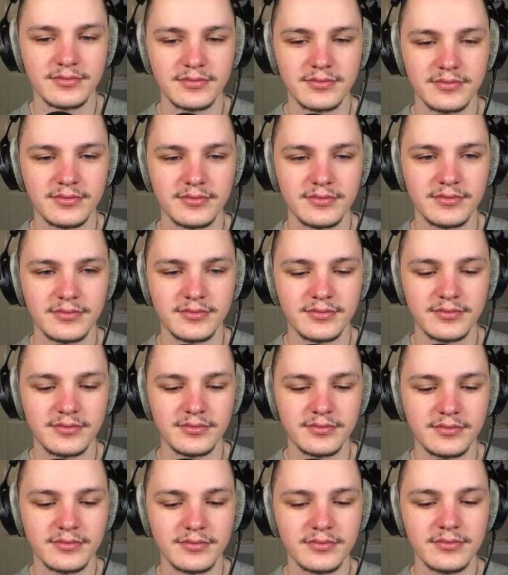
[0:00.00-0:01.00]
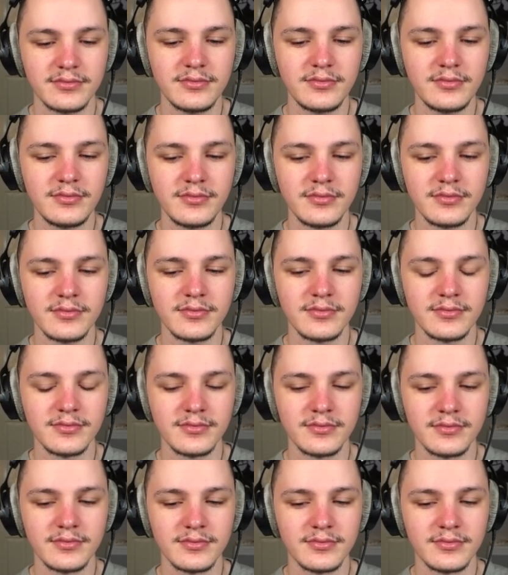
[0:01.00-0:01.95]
(silence)